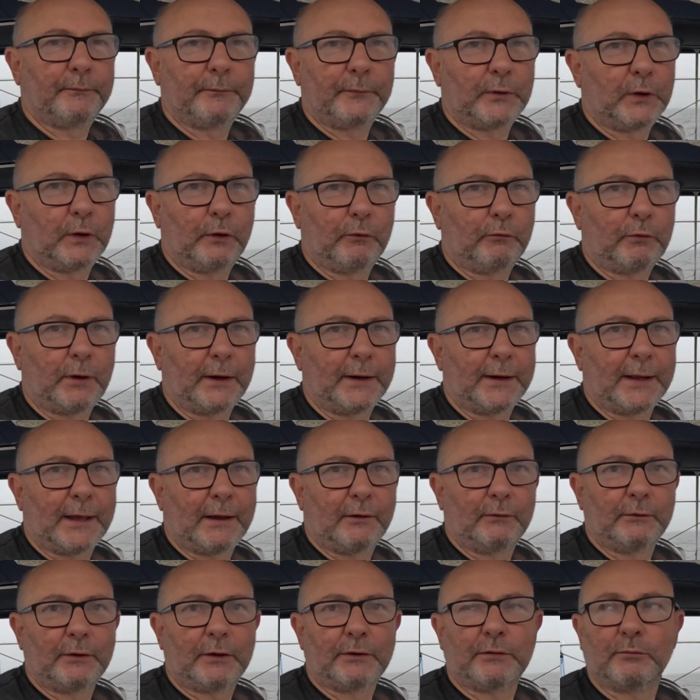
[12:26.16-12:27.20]
you know, right now
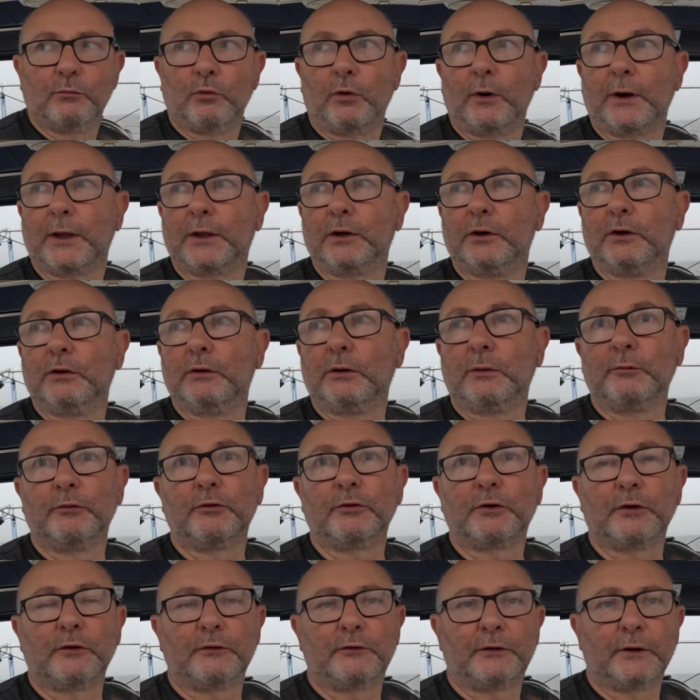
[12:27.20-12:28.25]
nothing more I can do. I'm
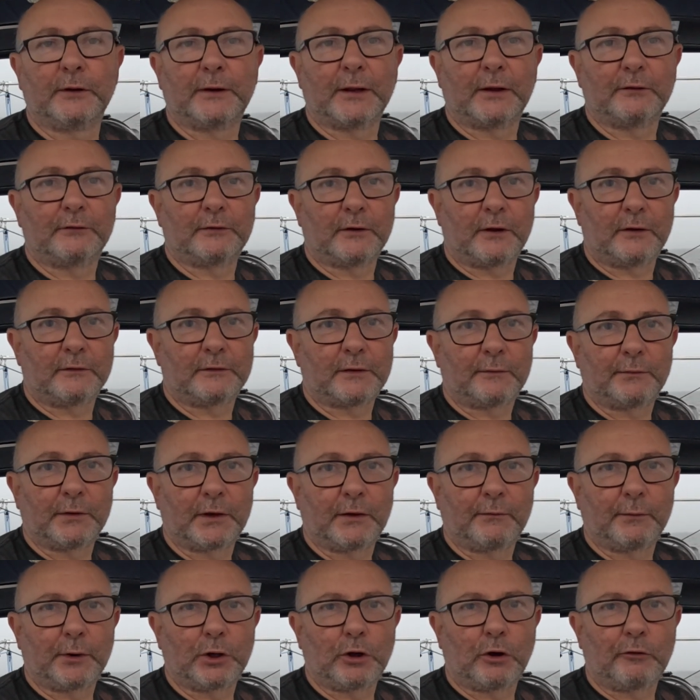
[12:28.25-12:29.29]
just going to sit downstairs, have a
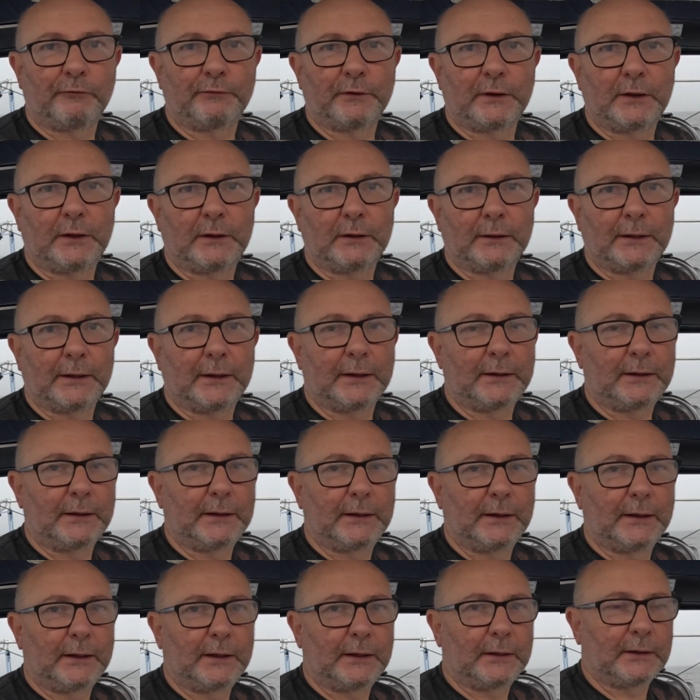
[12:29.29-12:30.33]
cup of coffee, and
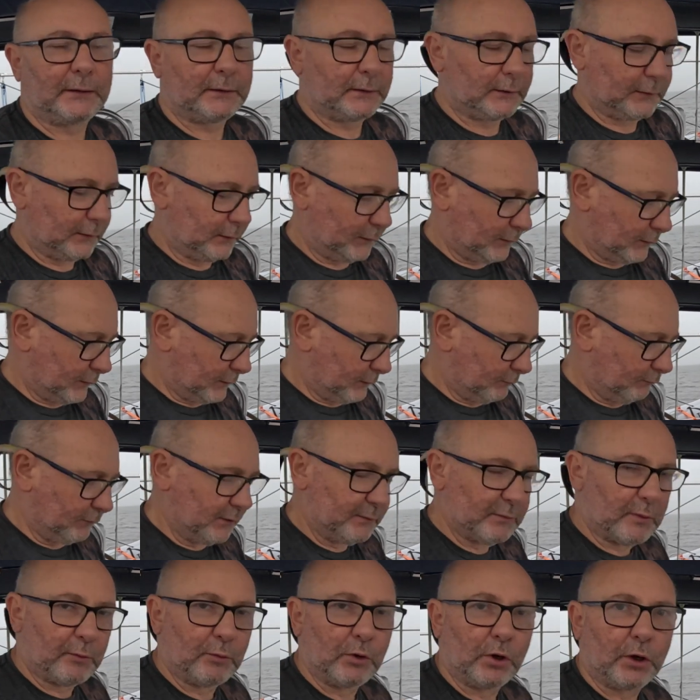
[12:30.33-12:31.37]

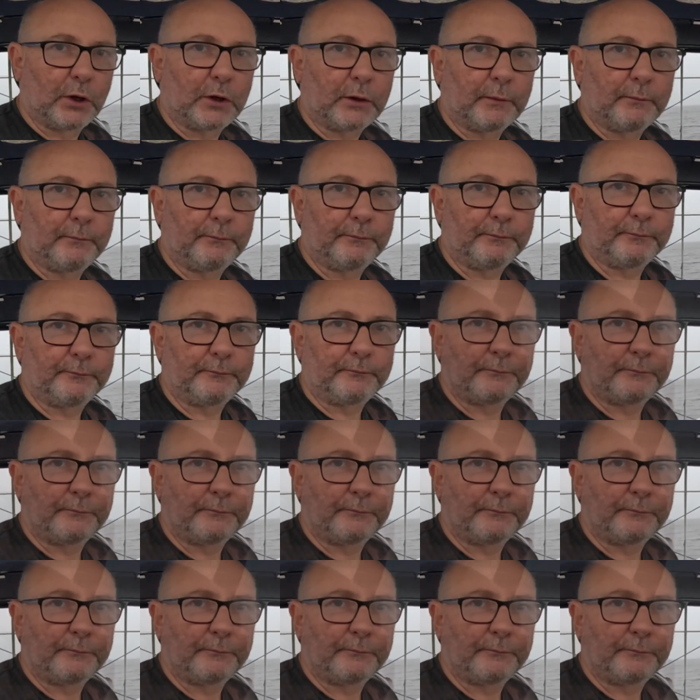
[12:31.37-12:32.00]
read a book. I